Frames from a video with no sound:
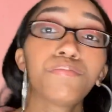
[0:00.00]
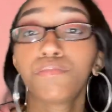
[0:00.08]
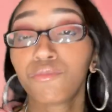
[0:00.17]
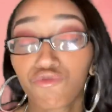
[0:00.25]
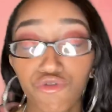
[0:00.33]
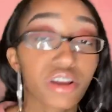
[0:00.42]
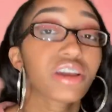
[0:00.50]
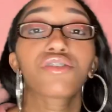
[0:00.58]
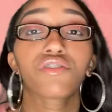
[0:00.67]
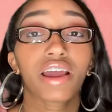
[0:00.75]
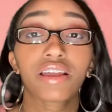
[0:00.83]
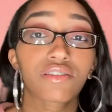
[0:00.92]

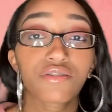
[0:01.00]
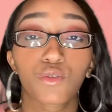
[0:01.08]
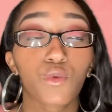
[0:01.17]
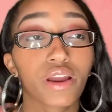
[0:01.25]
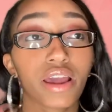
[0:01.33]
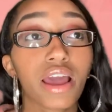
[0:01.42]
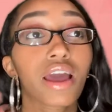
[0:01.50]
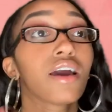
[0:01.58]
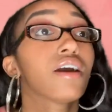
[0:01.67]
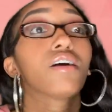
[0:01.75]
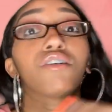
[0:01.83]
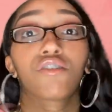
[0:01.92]
recreate the story,
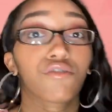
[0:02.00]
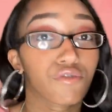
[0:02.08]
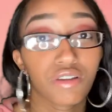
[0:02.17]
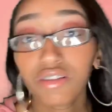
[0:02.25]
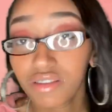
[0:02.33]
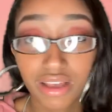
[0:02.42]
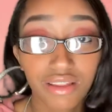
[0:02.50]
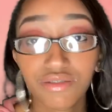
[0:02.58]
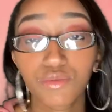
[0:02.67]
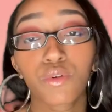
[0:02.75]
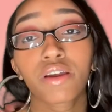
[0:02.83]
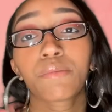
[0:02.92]
retell the
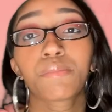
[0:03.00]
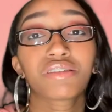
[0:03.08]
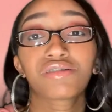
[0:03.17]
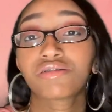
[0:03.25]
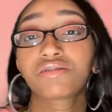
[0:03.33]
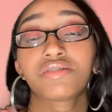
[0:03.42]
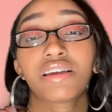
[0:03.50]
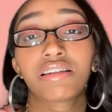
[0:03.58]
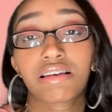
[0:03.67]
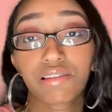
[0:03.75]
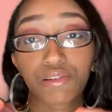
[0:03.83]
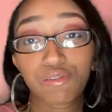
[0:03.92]
story, but just in
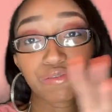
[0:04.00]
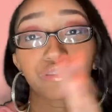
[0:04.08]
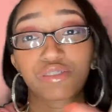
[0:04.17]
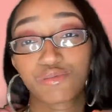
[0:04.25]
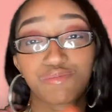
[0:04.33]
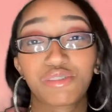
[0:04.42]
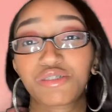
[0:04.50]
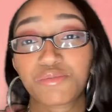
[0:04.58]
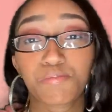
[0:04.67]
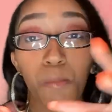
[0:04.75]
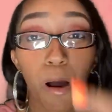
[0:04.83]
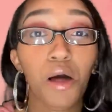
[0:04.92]
a little the
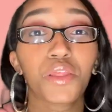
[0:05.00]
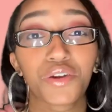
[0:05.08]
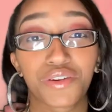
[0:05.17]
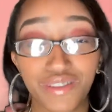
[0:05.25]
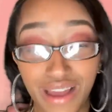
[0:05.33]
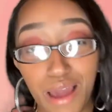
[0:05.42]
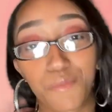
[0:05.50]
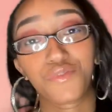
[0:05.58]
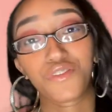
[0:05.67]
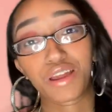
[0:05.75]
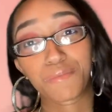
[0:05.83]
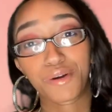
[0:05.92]
smaller time
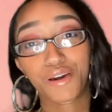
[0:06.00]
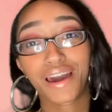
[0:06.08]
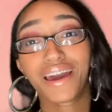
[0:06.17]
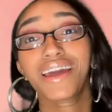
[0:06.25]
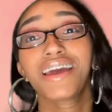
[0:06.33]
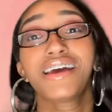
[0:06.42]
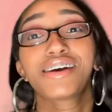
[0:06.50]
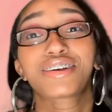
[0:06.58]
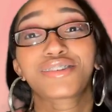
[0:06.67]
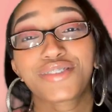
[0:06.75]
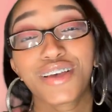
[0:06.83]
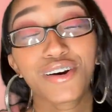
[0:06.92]
frame, okay?
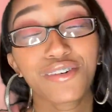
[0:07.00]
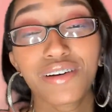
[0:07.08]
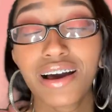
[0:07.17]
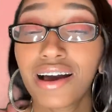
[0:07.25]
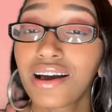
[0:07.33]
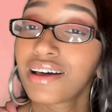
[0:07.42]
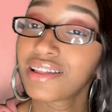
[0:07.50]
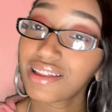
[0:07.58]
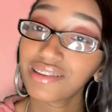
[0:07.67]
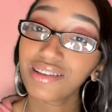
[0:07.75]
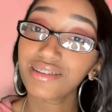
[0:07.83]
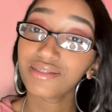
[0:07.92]
So, let's get